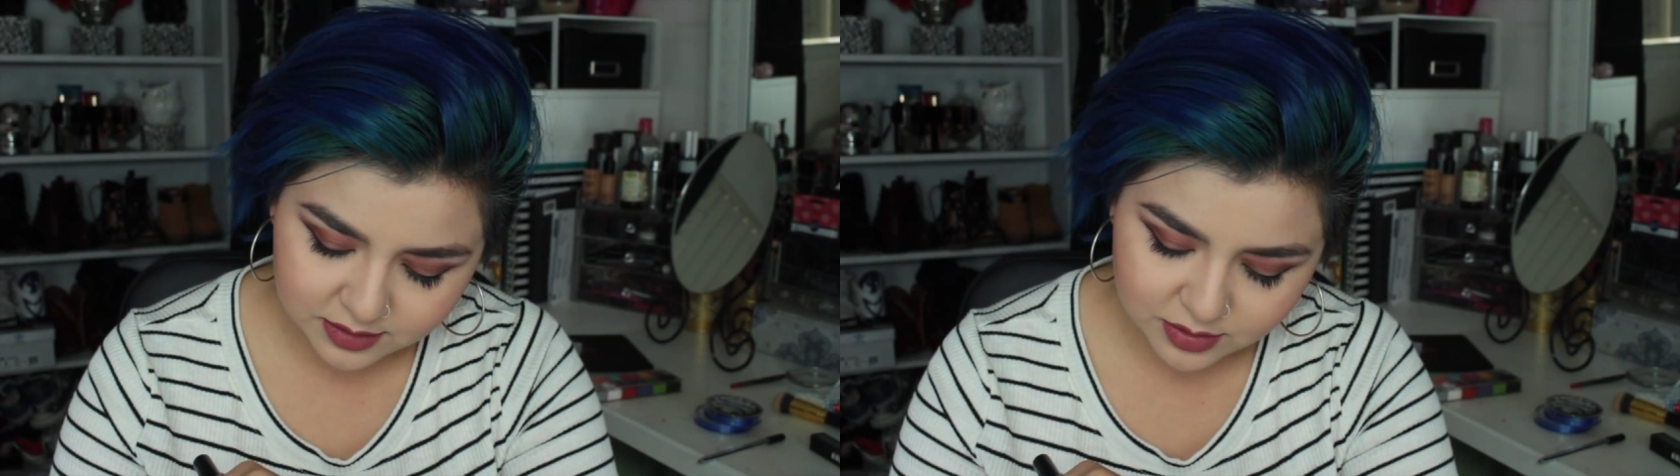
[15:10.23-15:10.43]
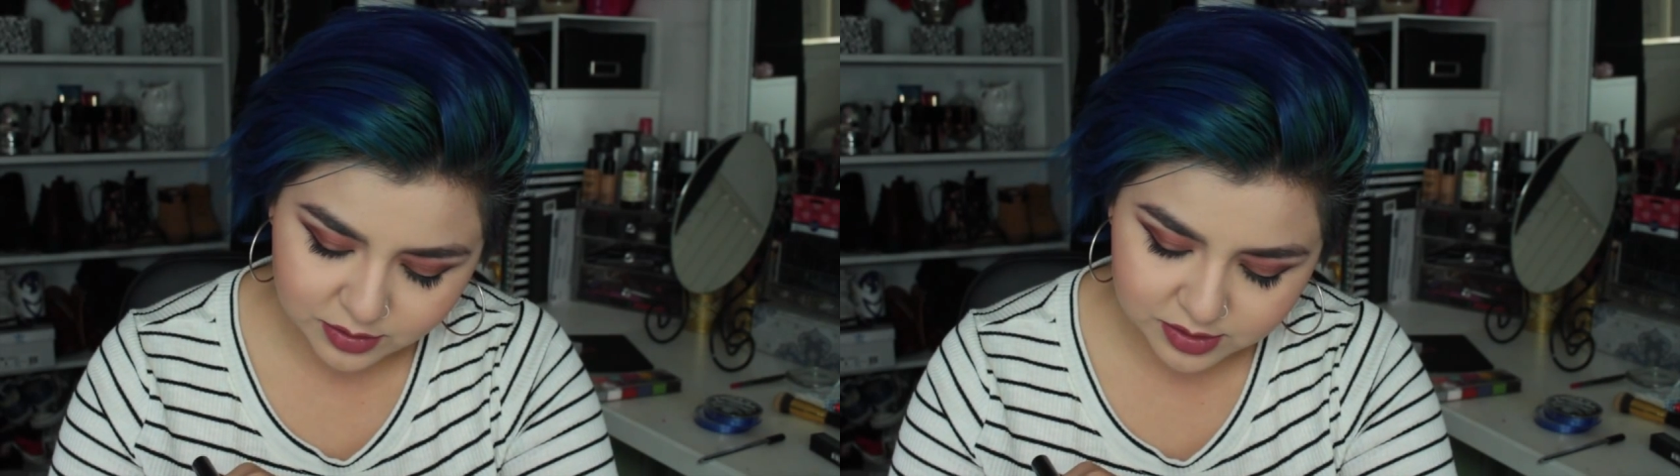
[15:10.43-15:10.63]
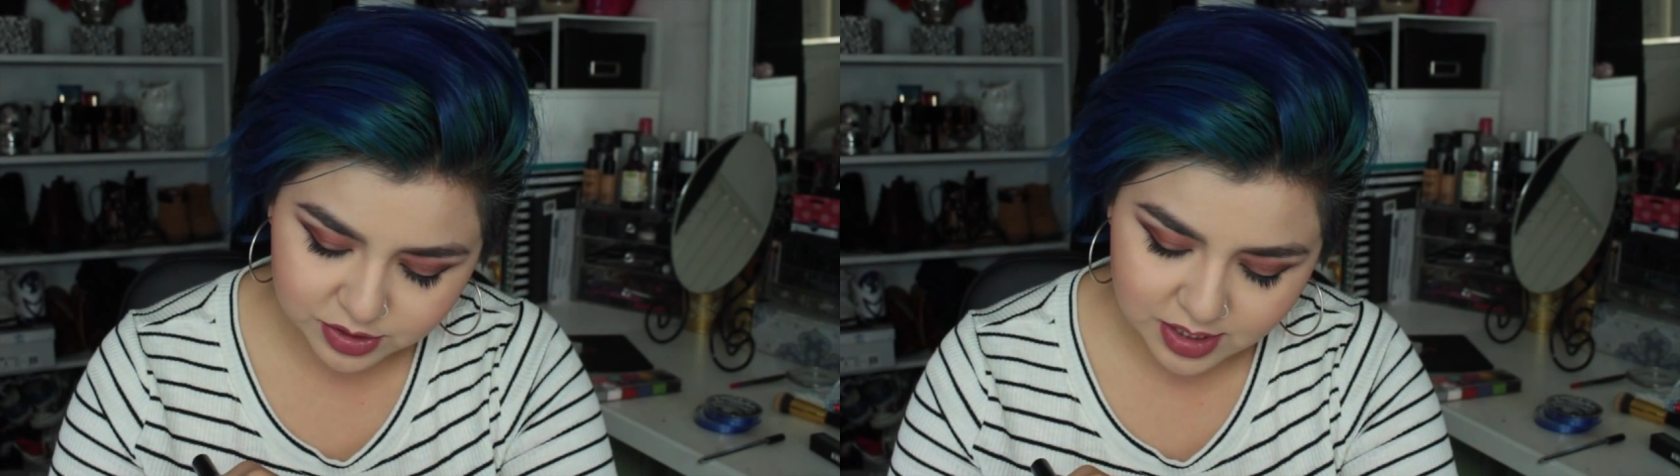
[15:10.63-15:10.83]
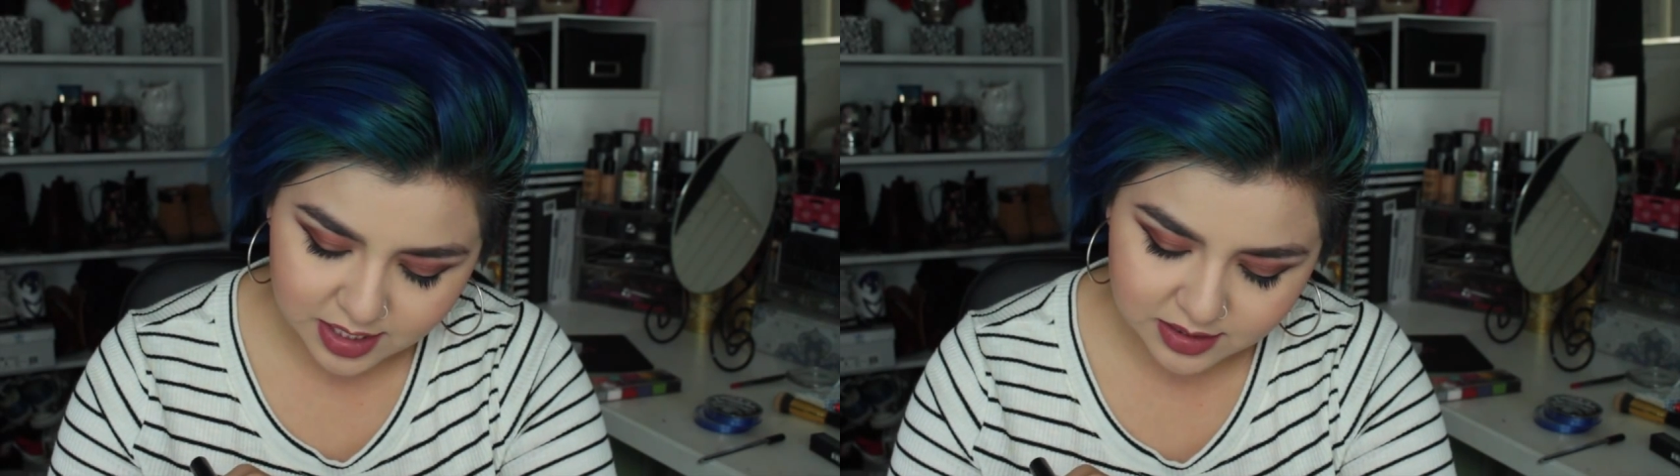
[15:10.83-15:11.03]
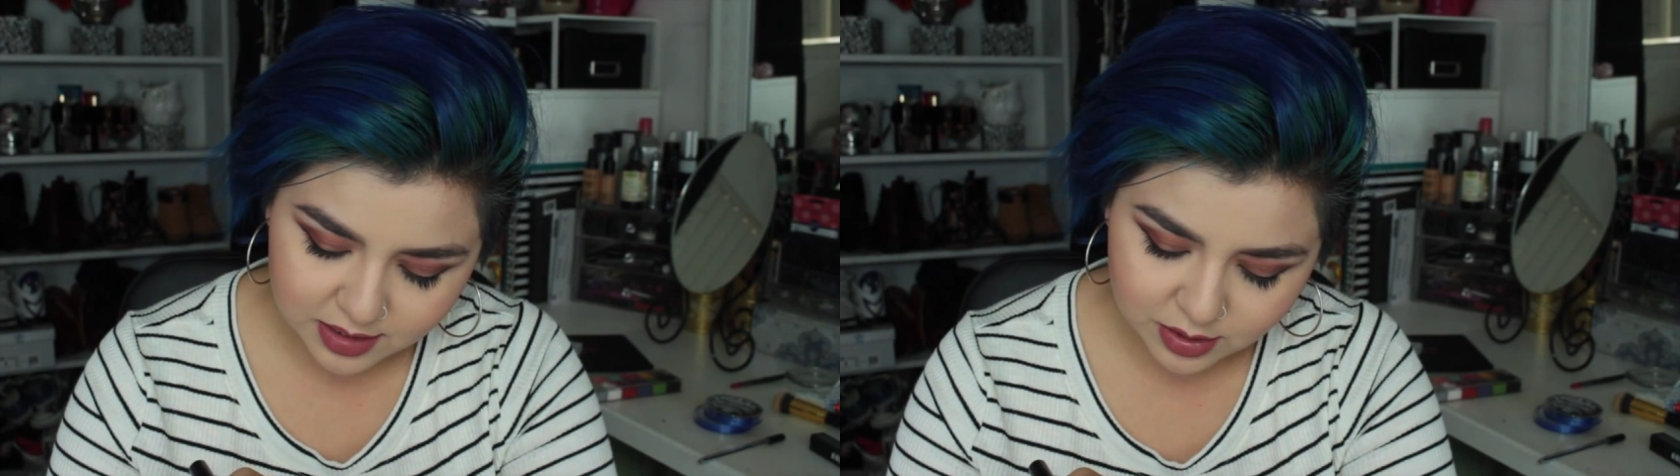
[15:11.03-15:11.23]
you know, the
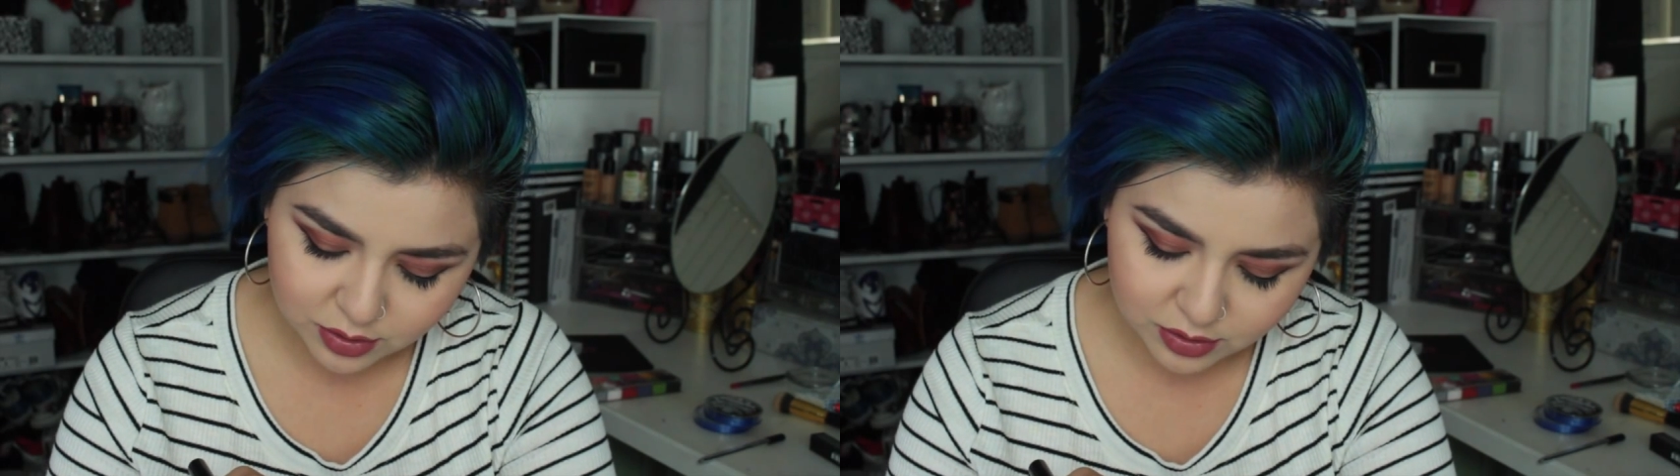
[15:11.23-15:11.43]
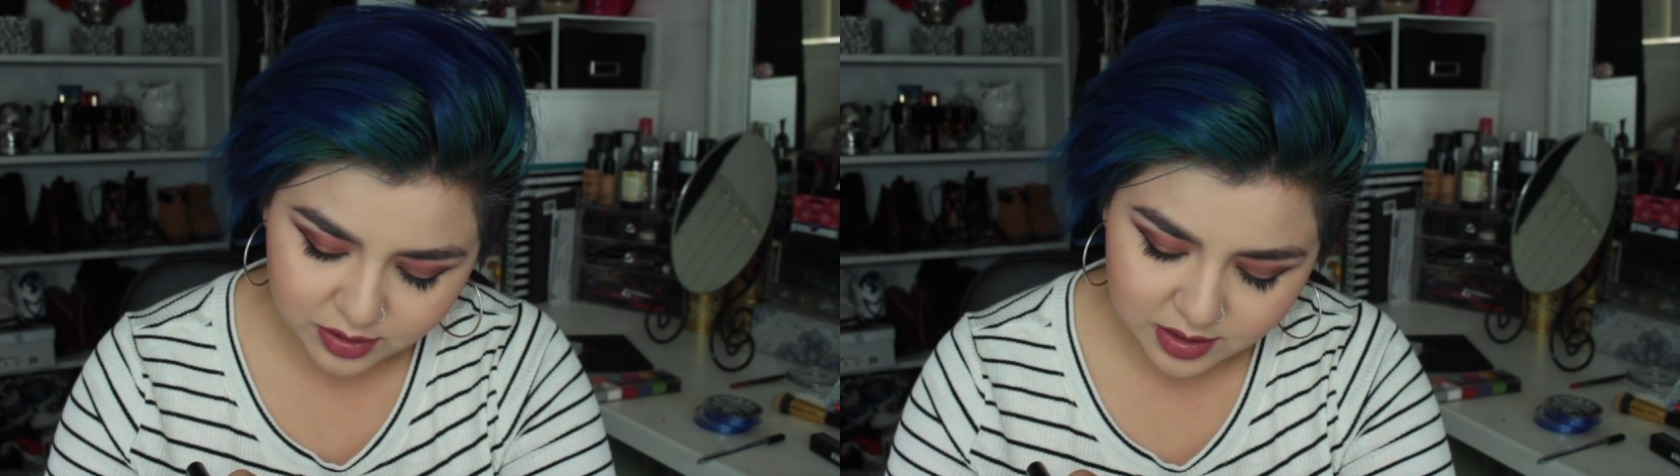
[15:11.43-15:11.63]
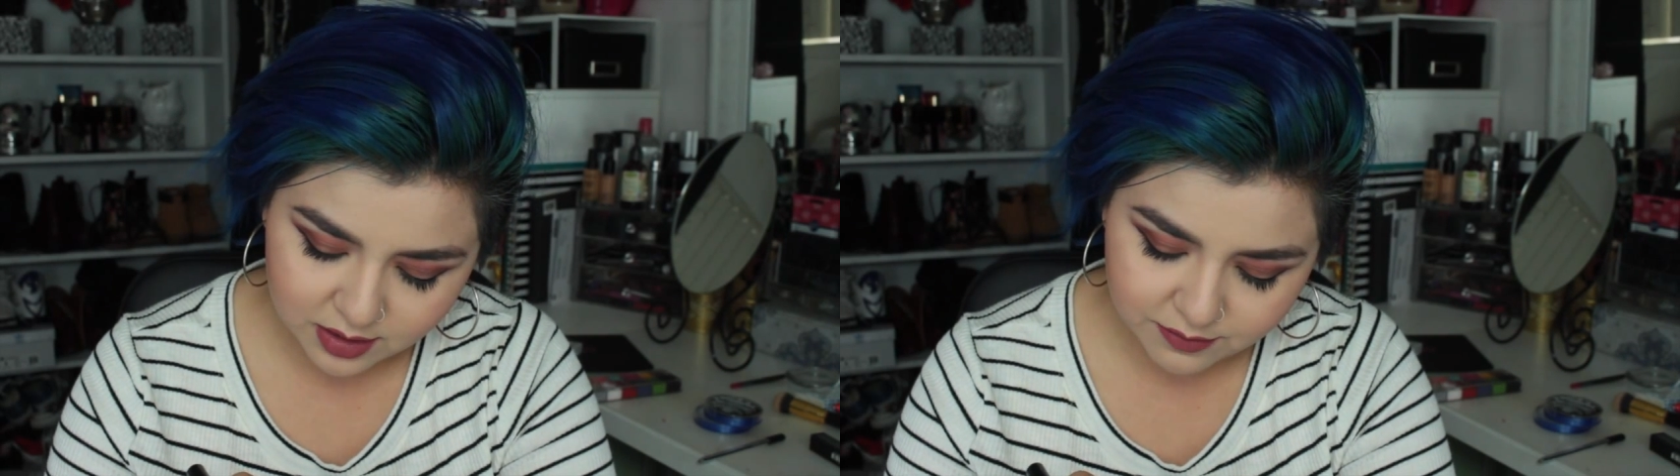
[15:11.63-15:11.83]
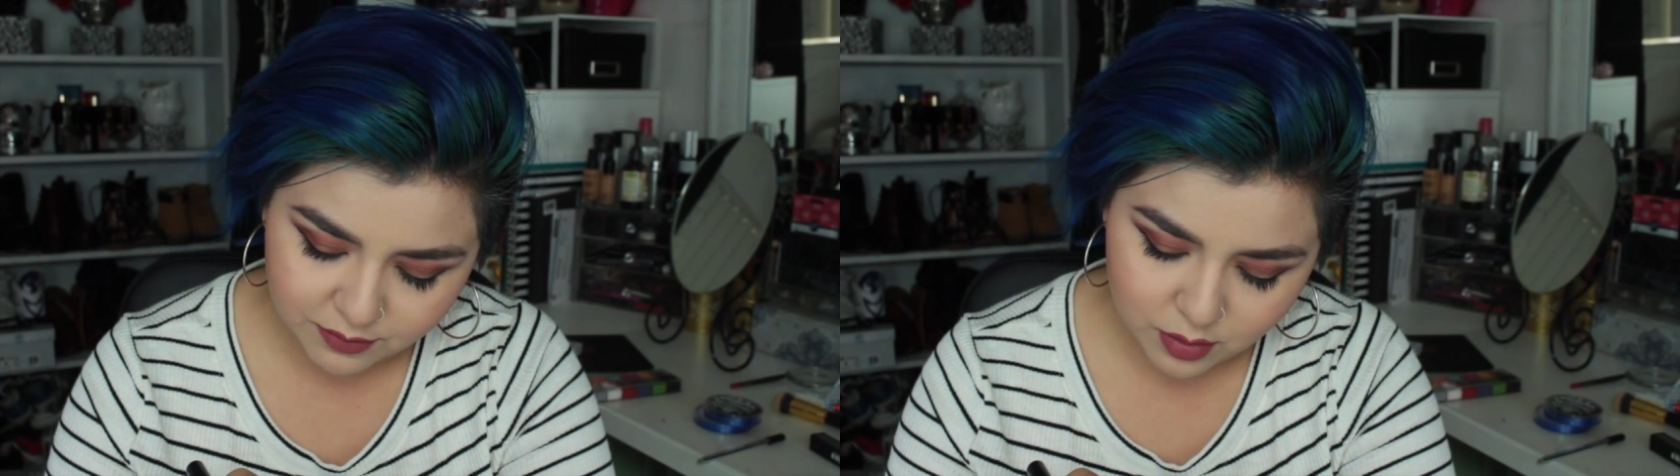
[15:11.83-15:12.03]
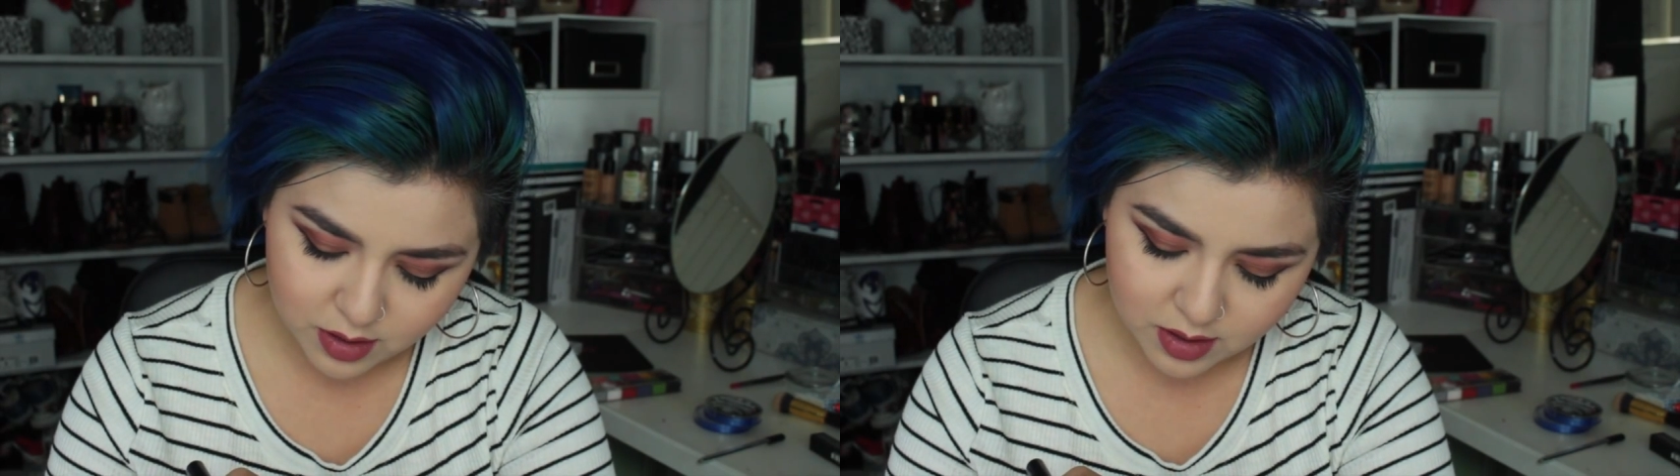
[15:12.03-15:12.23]
shade that you're looking
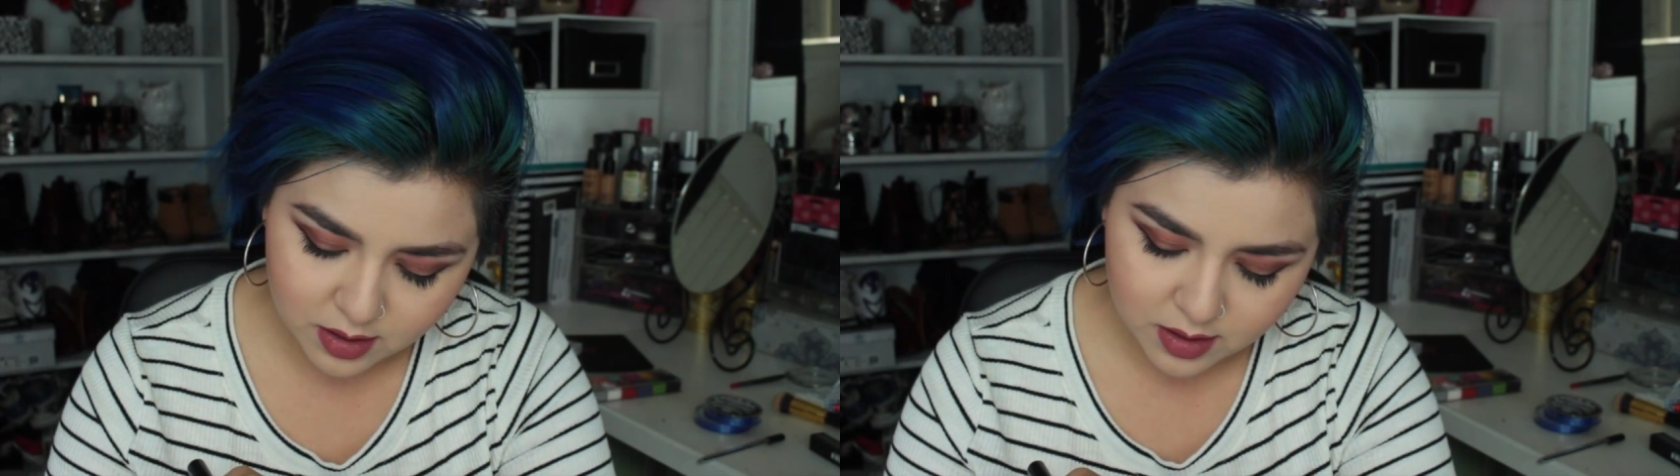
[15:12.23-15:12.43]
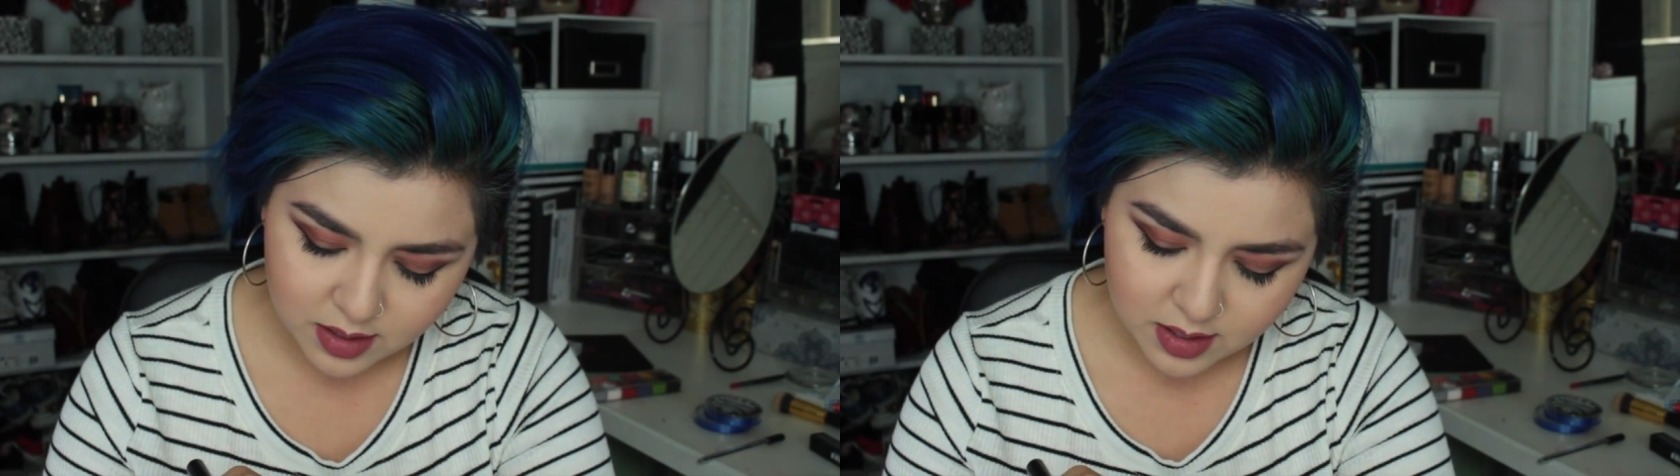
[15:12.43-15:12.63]
for.